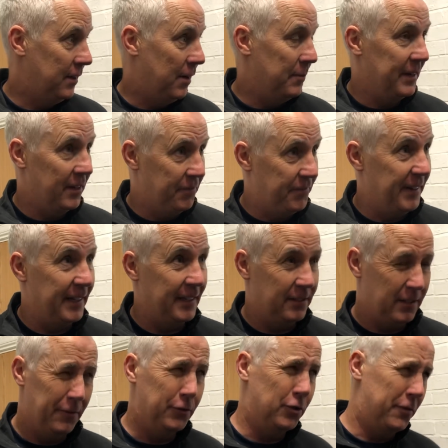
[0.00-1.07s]
mean, the fitness
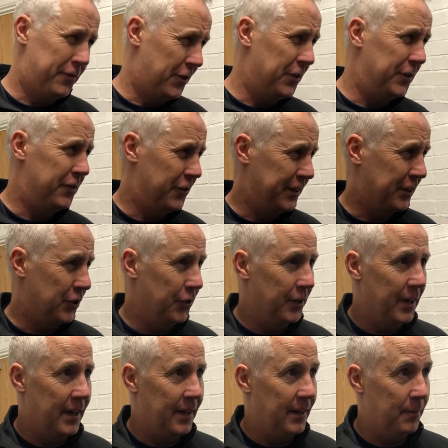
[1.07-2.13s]
levels are very, very good.
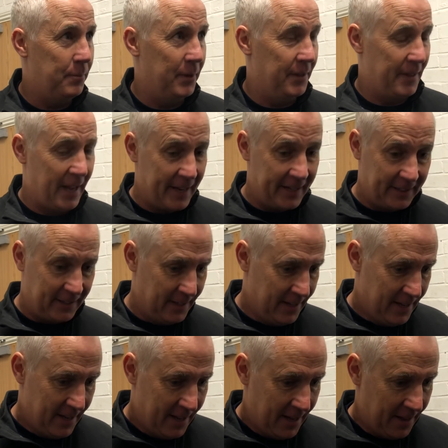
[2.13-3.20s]
But
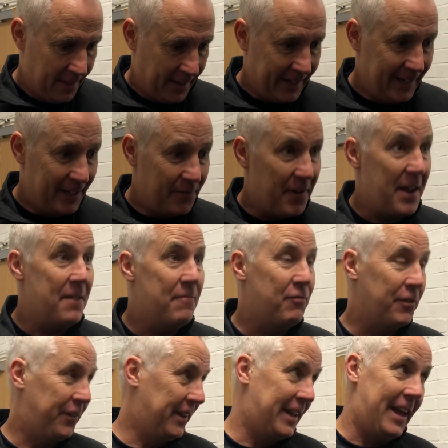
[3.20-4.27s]
they leave
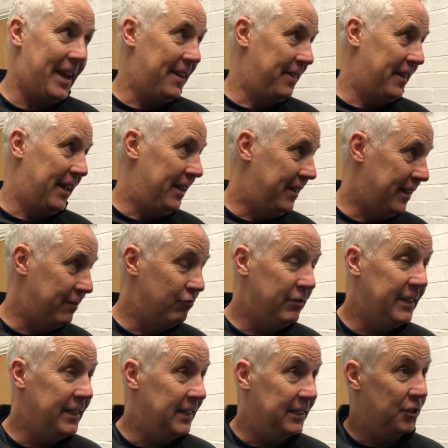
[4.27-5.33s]
everything out there. They
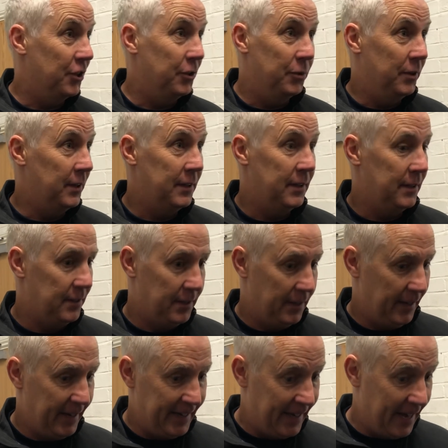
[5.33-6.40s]
really do.
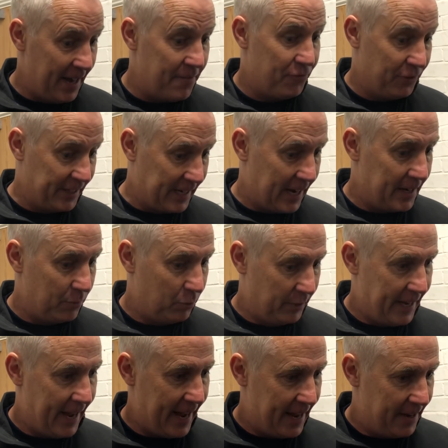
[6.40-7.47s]
And in every game we
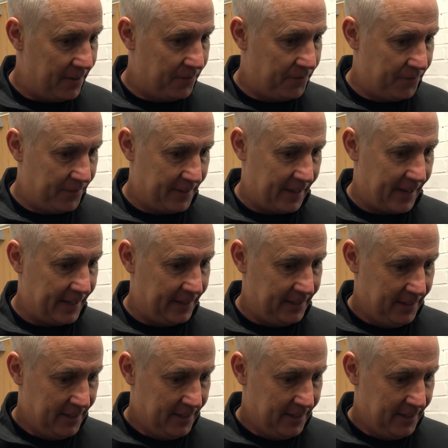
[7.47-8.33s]
have, they